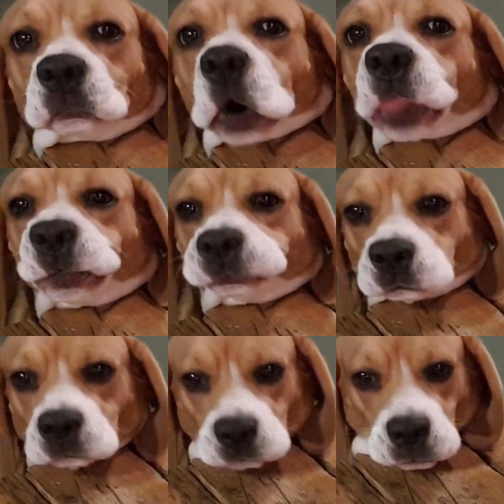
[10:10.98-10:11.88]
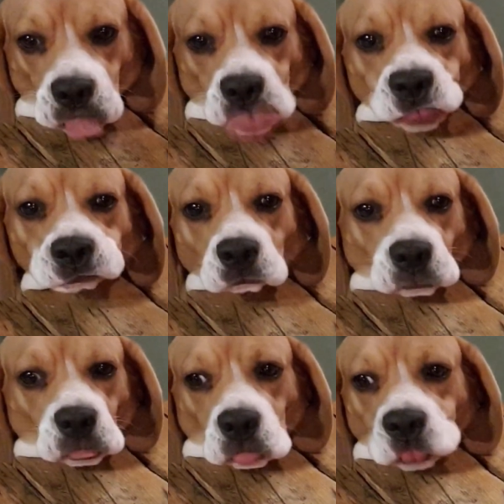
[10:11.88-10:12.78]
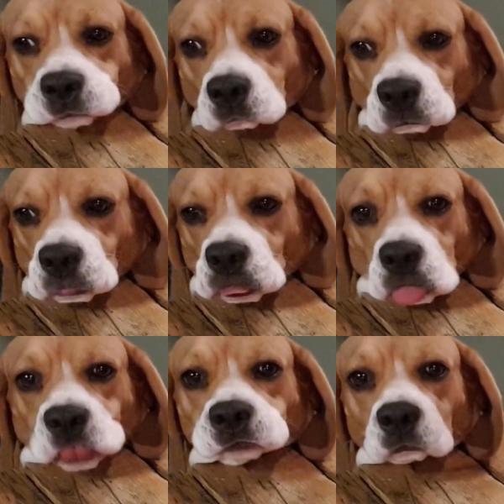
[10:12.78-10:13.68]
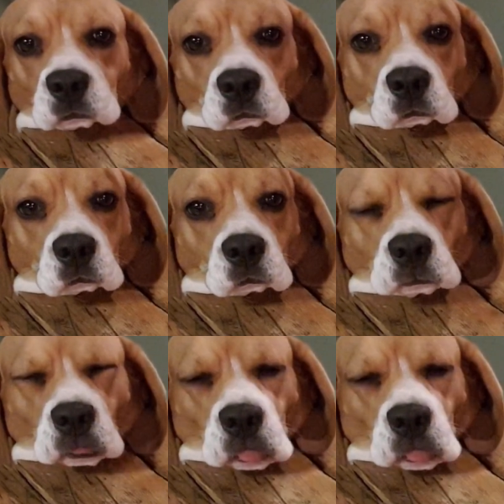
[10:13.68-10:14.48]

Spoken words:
She likes it. She likes everything.